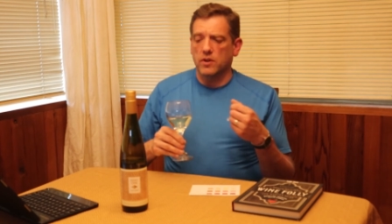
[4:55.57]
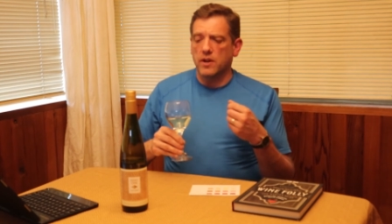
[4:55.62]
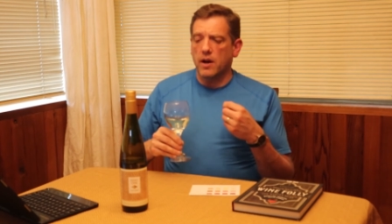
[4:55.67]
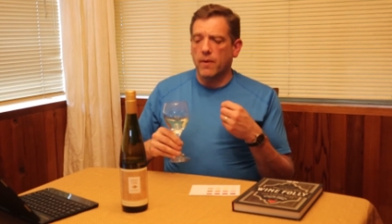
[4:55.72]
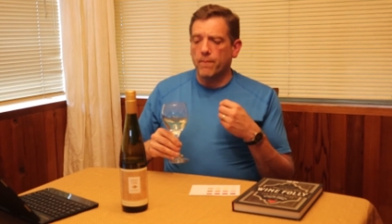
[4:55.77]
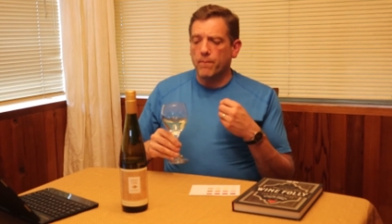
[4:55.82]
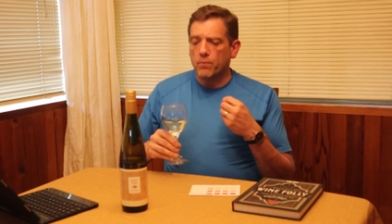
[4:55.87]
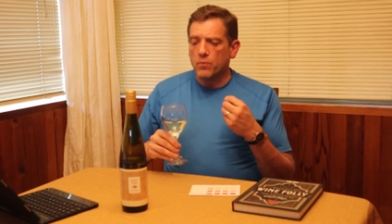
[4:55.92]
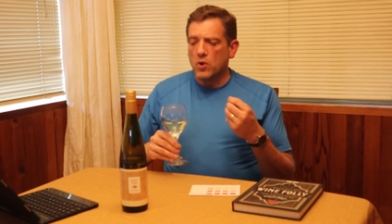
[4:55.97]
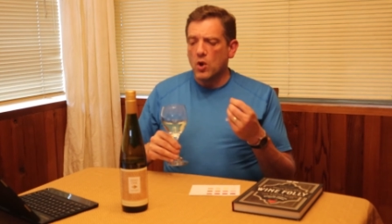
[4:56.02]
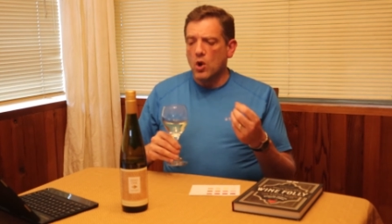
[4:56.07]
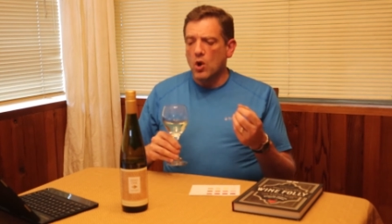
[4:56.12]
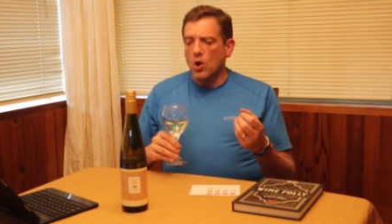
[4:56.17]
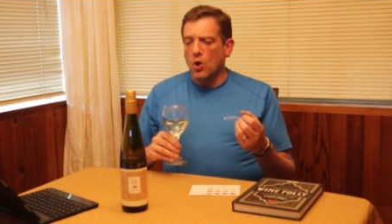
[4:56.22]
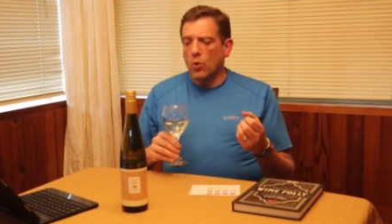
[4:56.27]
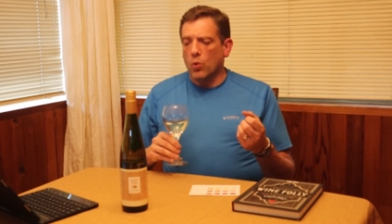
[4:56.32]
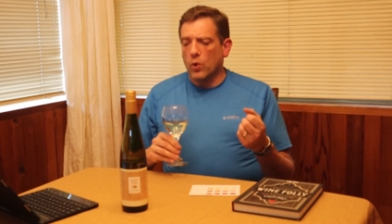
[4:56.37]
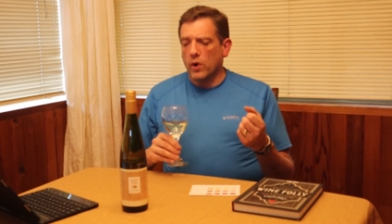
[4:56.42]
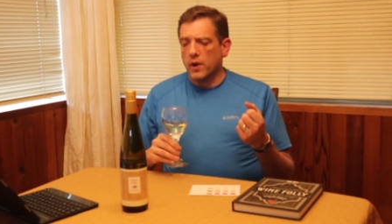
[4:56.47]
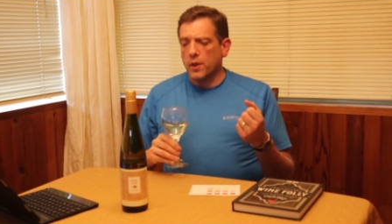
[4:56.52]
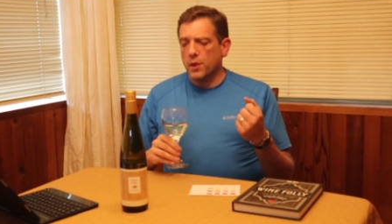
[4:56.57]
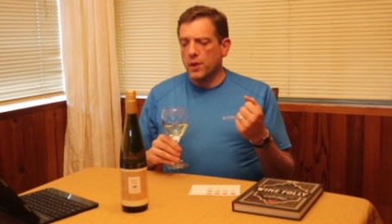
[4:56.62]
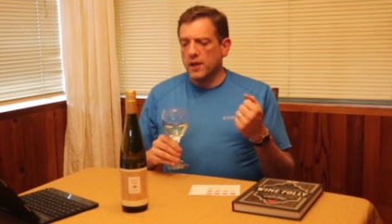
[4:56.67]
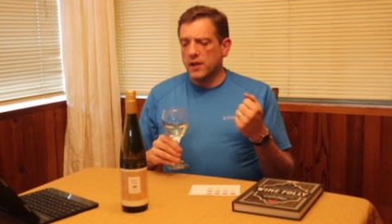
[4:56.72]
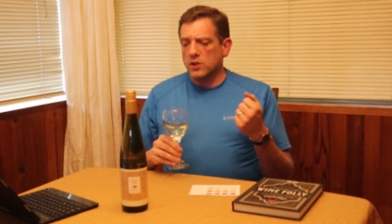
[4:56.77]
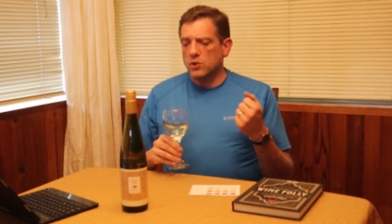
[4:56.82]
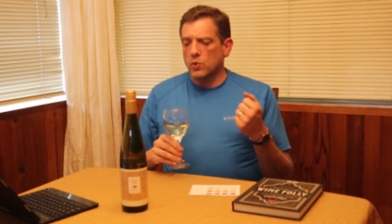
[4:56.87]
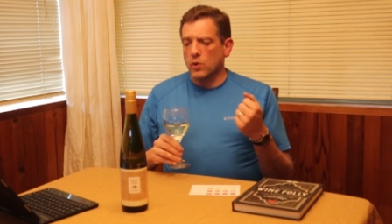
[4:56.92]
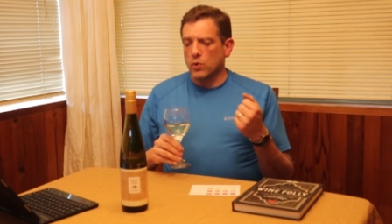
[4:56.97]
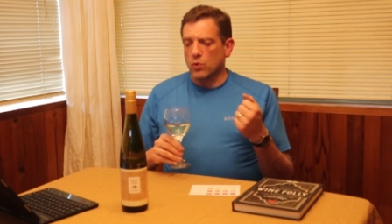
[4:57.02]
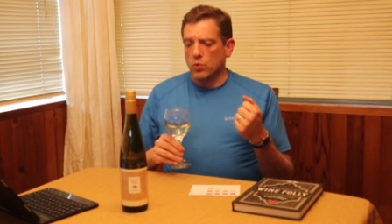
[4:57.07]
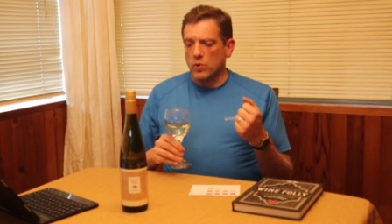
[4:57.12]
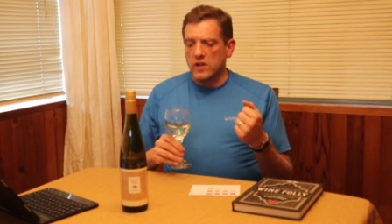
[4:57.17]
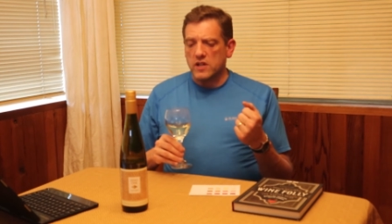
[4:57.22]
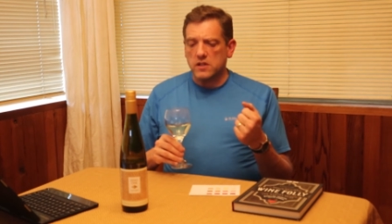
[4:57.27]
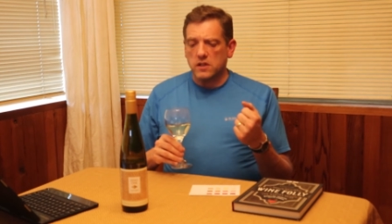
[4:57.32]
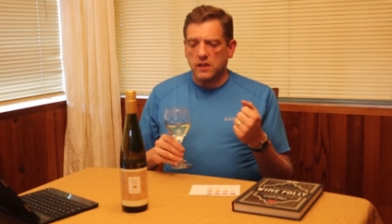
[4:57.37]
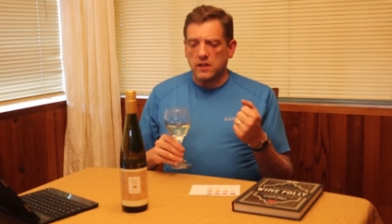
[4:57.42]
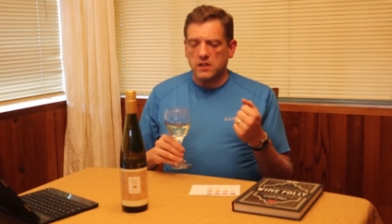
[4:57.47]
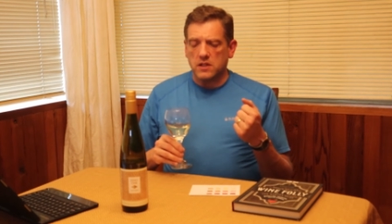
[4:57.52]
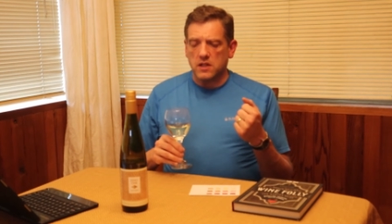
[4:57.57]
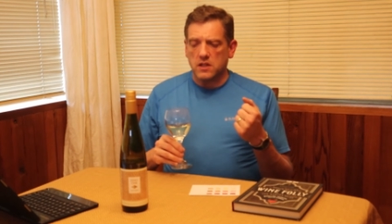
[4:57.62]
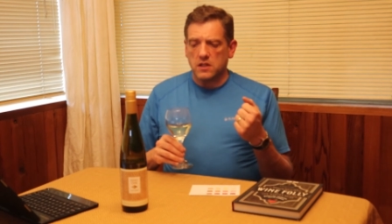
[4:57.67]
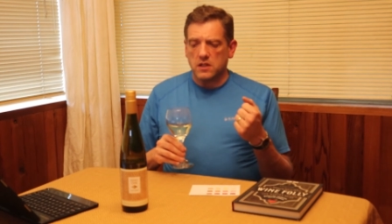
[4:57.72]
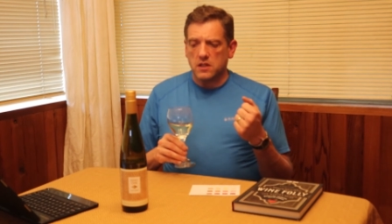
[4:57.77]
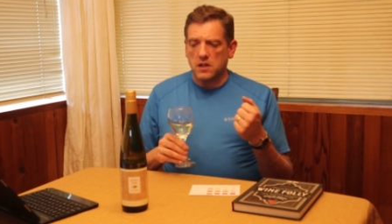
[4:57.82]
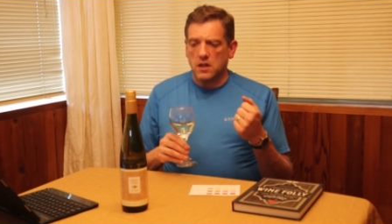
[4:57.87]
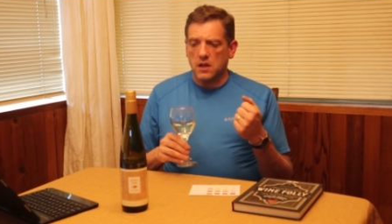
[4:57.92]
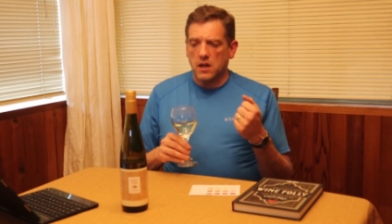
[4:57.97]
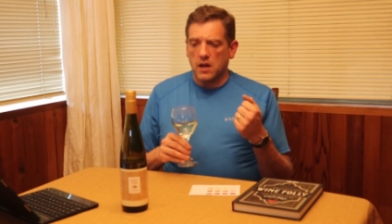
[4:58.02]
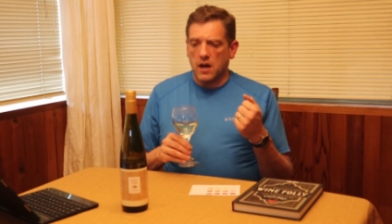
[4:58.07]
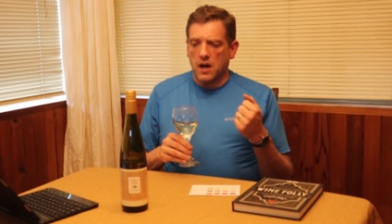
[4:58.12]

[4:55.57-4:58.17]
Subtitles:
Now, one of the things with Rieslings is